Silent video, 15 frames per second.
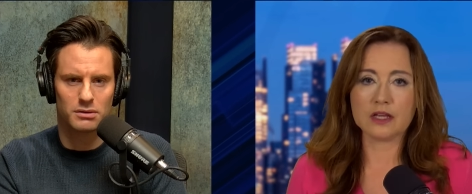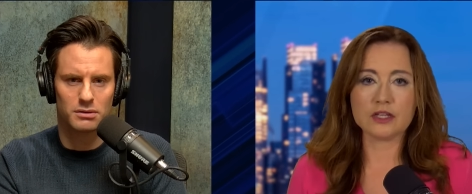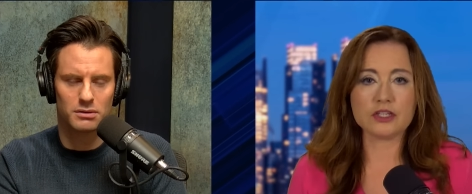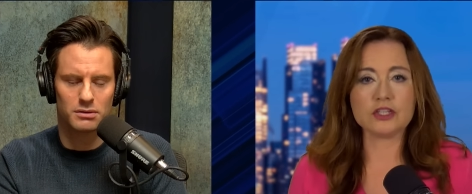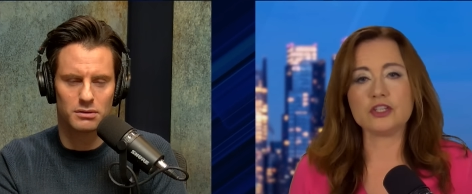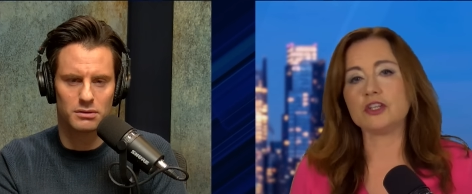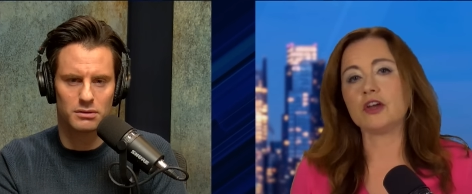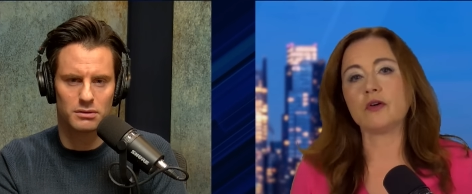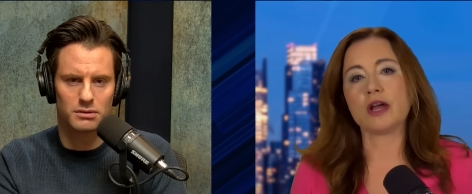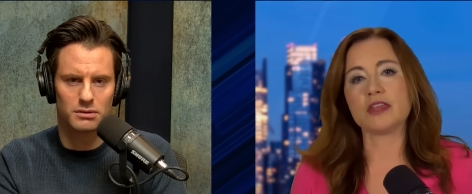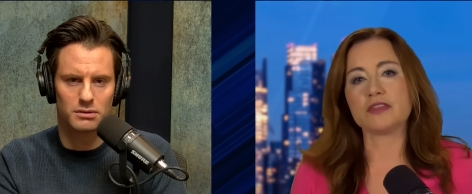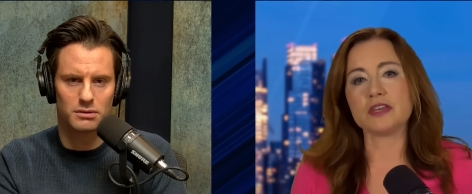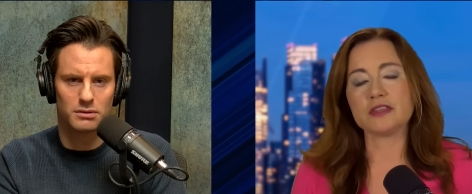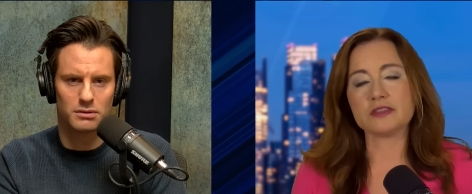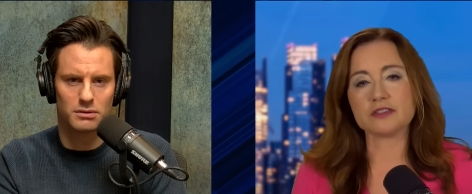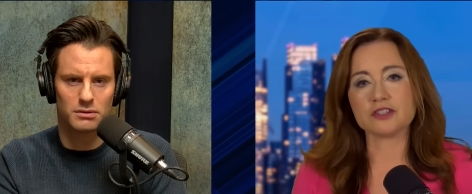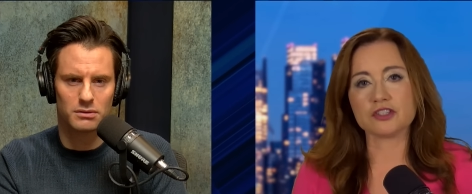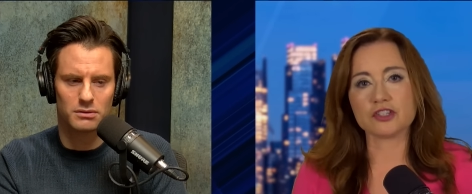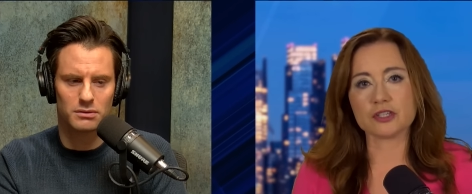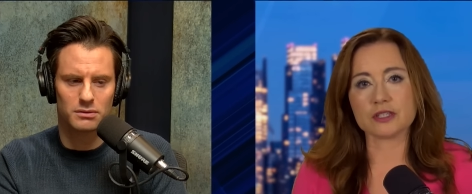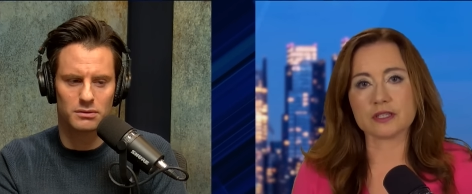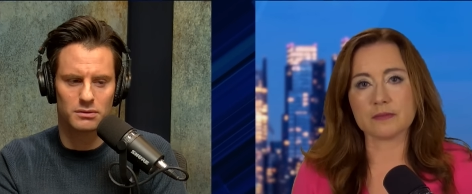Speaker 1: You know, I think this is
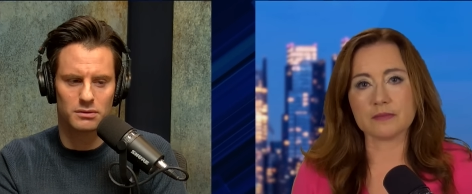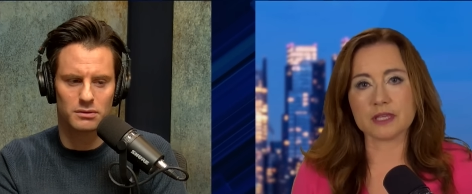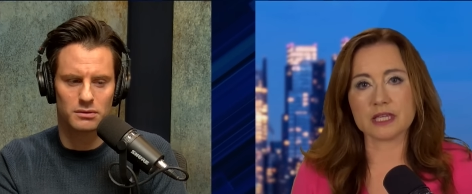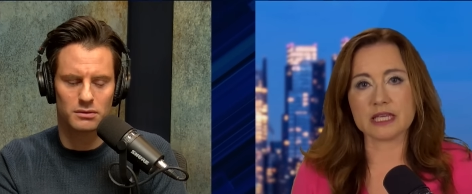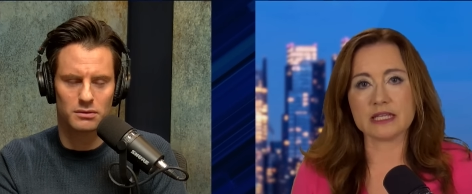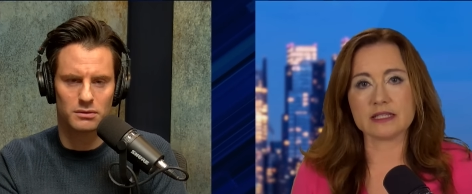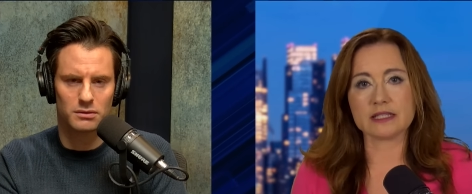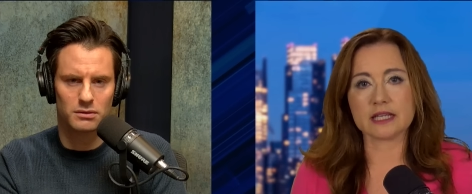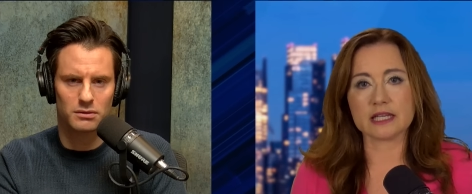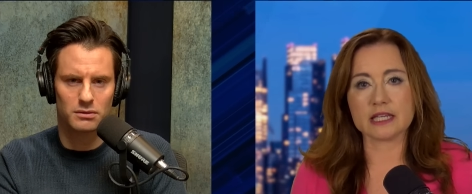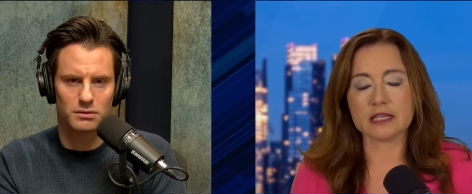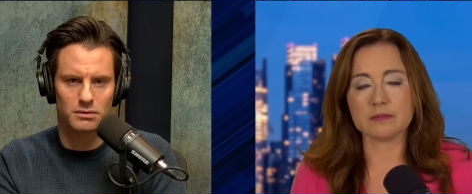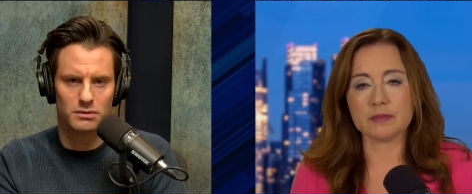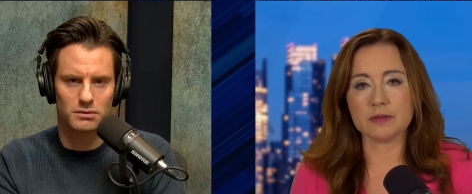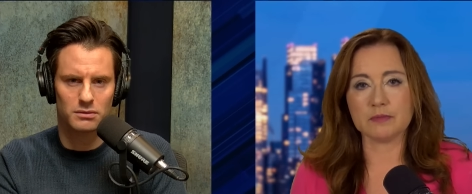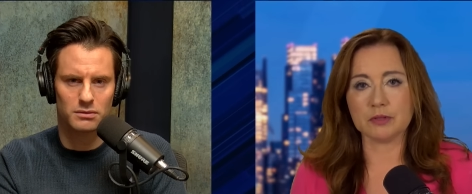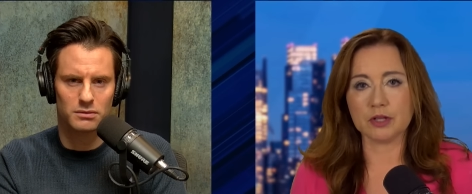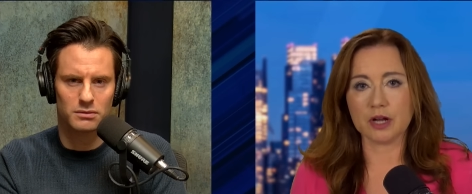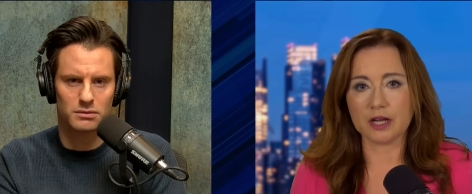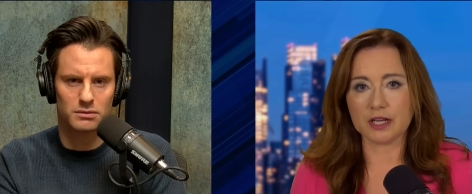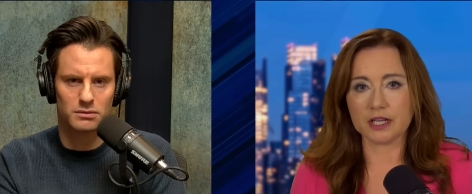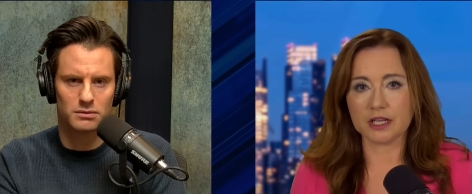just something he said he had been
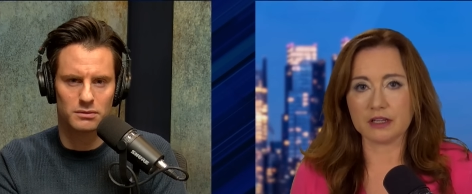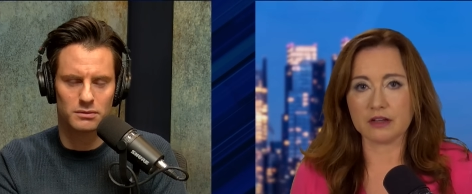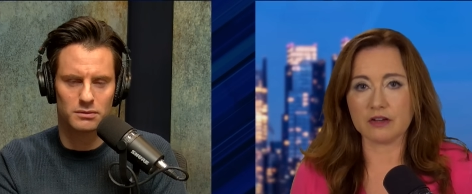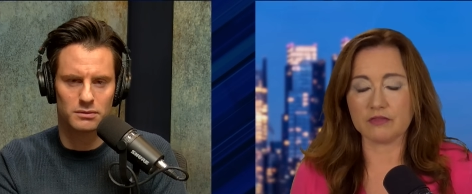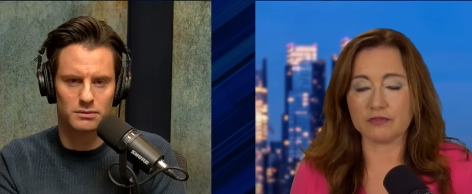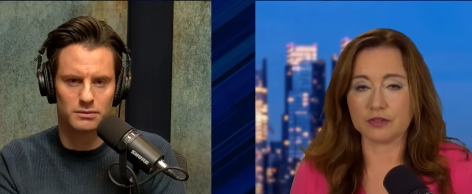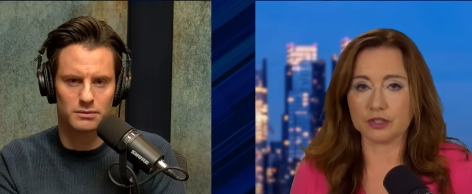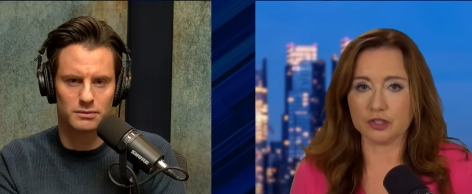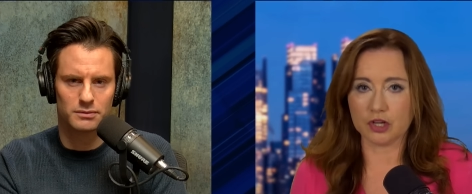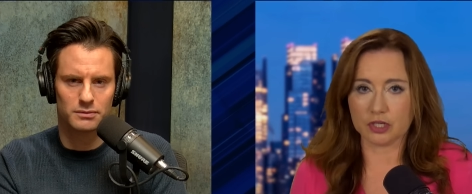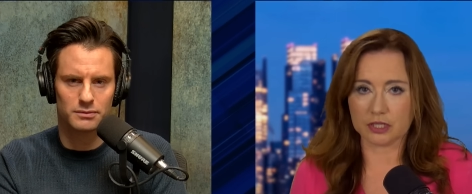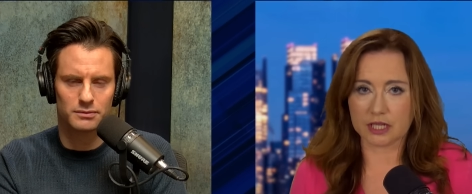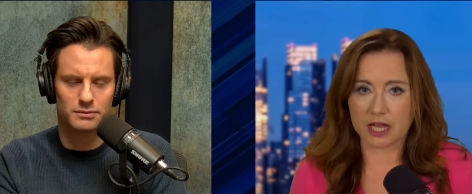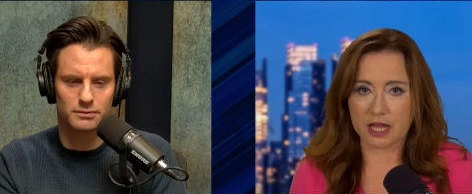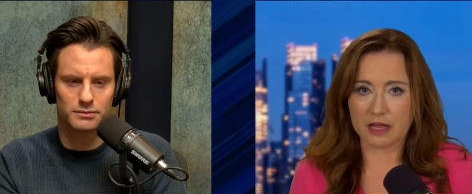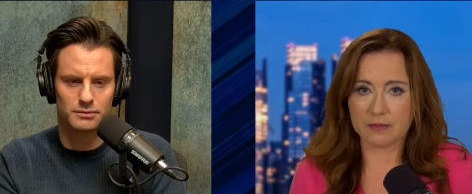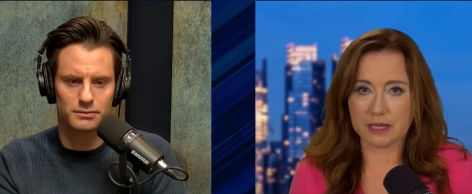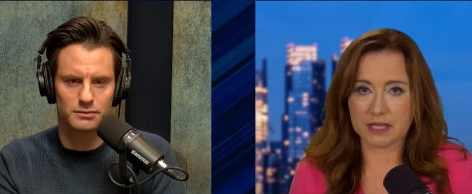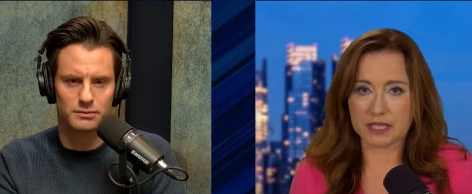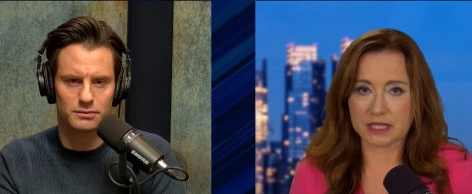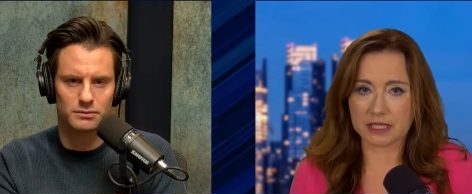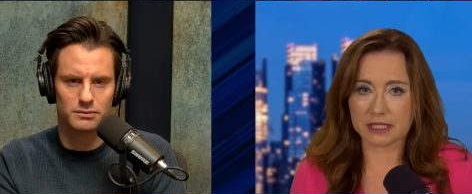plotting uh, for a long time. I
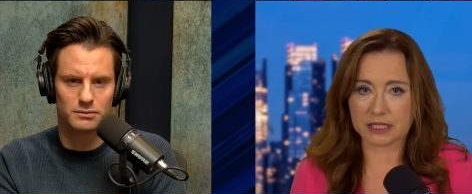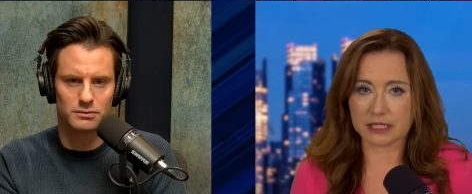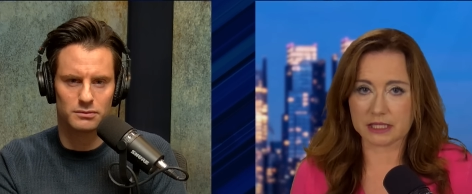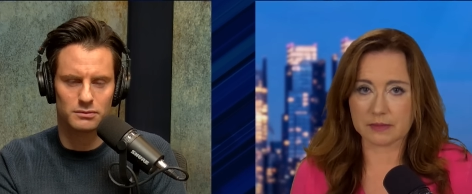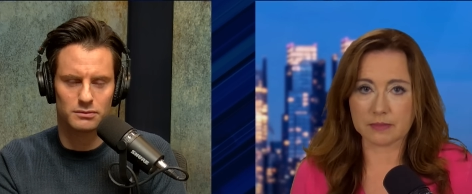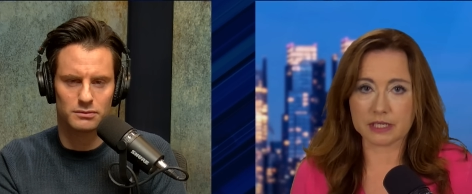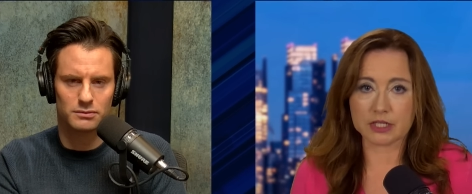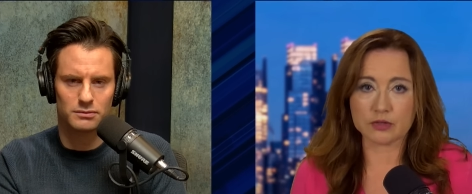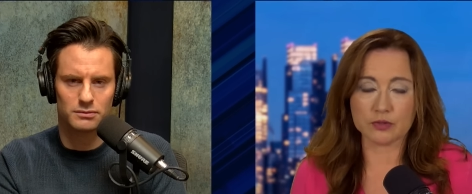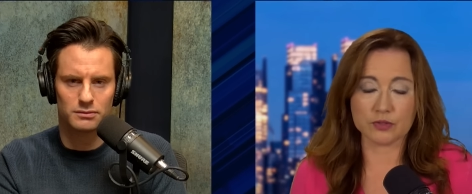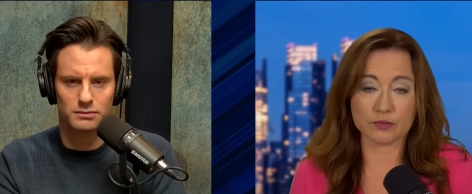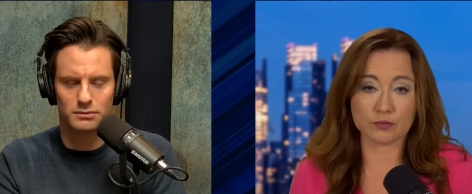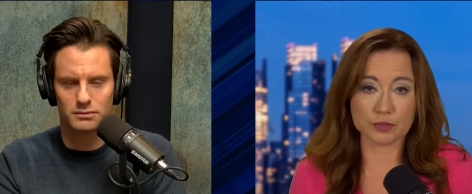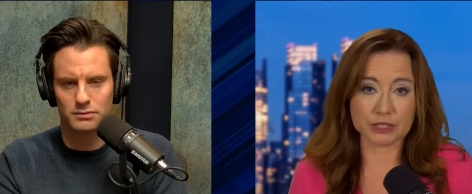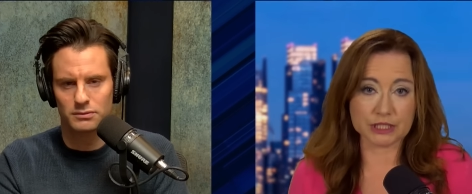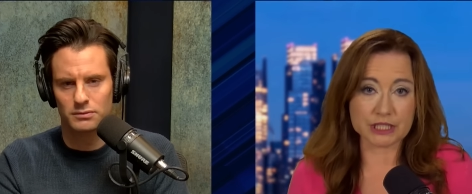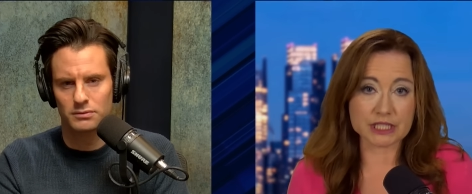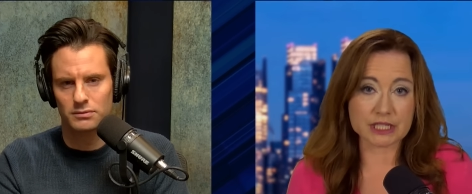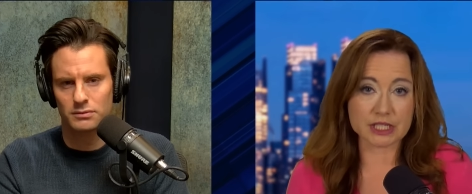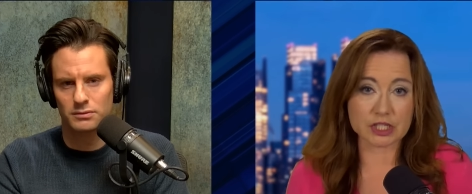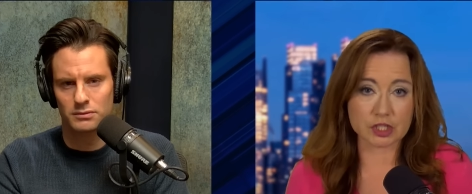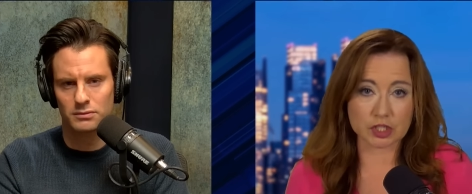think this is somebody who's really
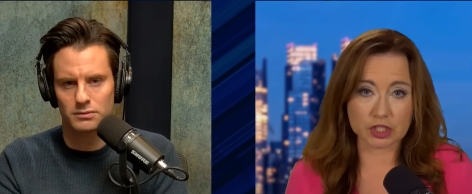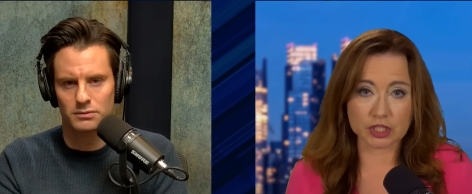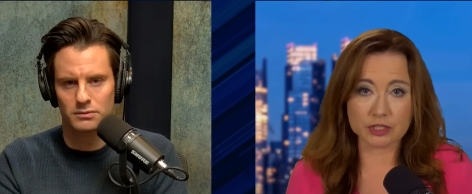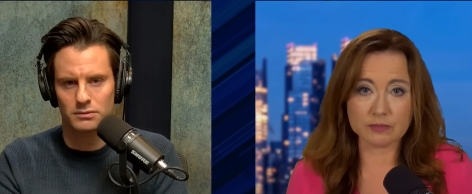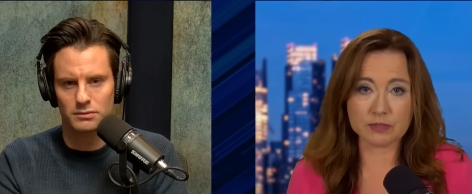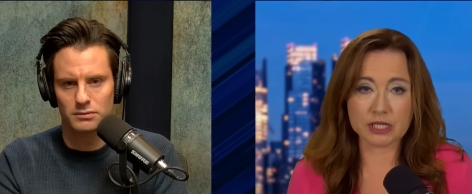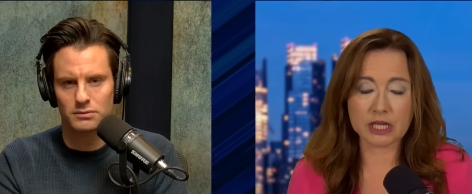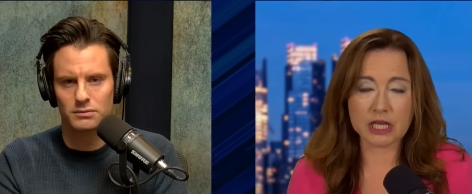disturbed.